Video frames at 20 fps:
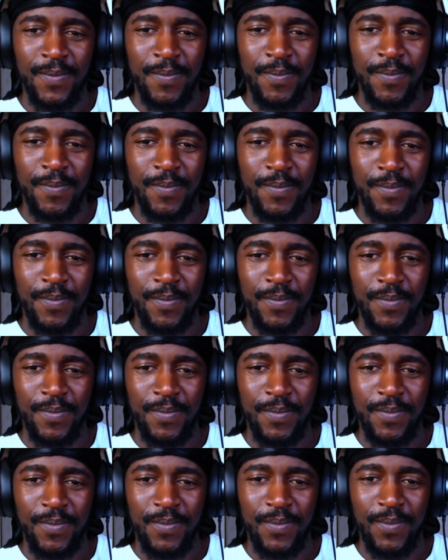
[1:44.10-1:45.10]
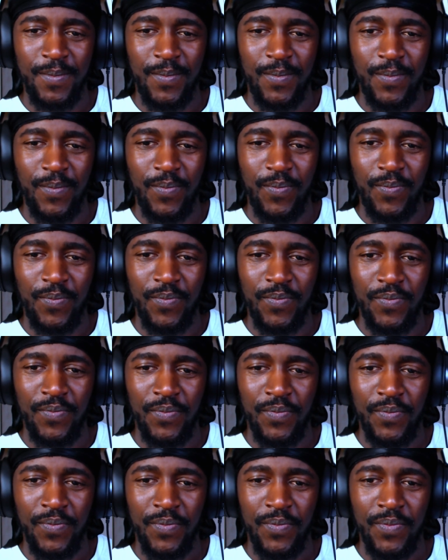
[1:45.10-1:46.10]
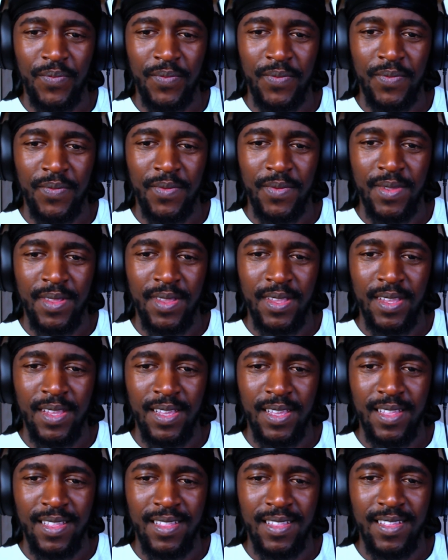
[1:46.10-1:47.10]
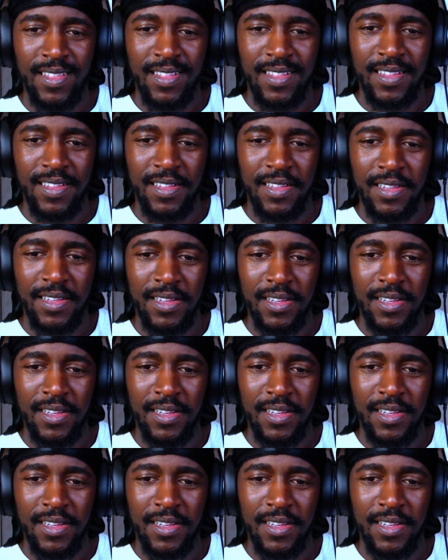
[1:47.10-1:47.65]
[no speech]